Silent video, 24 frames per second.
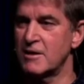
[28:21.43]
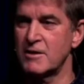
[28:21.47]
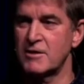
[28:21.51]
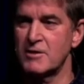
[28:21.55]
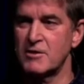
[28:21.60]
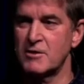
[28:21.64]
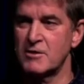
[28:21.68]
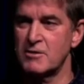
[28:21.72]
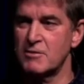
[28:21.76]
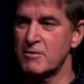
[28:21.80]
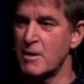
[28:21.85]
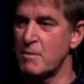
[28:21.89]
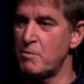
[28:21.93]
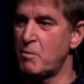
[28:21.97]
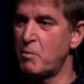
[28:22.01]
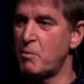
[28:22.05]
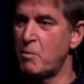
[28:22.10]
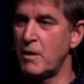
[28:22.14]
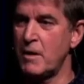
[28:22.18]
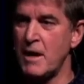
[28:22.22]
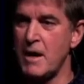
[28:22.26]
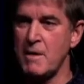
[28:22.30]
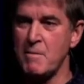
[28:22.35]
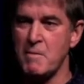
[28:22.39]
I have never
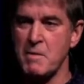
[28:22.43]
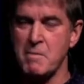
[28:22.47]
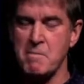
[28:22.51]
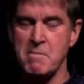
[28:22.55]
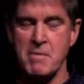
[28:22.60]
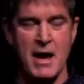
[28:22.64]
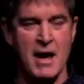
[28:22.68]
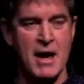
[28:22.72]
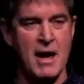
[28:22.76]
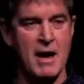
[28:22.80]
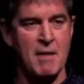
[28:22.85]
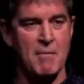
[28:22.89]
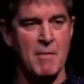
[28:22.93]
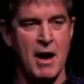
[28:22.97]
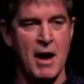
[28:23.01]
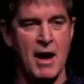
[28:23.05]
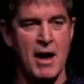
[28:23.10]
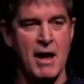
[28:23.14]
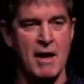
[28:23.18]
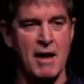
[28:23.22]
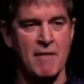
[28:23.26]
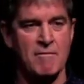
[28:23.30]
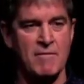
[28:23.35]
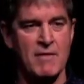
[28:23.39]
laughed so much
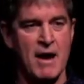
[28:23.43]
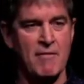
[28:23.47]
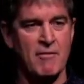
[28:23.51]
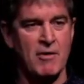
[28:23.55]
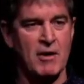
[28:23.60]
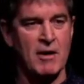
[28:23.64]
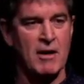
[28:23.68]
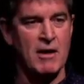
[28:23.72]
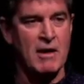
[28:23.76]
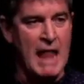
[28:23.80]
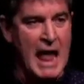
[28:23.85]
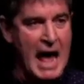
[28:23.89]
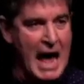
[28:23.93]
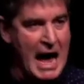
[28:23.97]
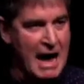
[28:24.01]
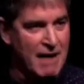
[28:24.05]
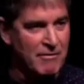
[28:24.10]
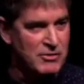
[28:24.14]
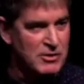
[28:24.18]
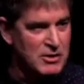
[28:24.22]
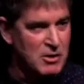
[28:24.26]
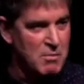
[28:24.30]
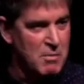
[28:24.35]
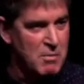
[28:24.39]
or
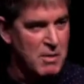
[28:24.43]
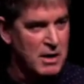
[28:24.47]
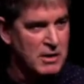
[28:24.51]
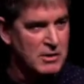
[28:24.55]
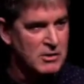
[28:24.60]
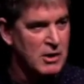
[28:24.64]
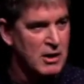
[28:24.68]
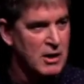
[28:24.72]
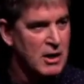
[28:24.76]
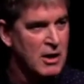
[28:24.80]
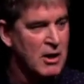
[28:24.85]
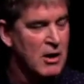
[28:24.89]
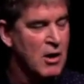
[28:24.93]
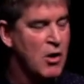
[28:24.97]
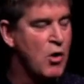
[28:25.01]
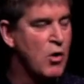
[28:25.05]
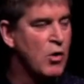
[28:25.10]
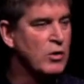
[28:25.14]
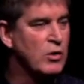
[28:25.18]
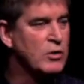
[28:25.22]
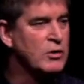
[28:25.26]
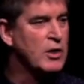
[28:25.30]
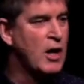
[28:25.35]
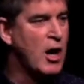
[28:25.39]
talked about
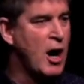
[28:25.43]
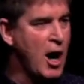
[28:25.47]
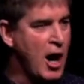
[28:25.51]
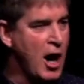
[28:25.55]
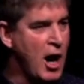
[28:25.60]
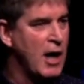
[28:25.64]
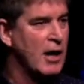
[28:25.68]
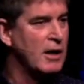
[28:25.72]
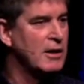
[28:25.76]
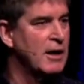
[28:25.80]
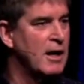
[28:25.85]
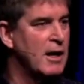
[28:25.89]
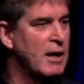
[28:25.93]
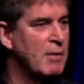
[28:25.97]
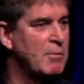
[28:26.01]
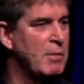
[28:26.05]
such great things.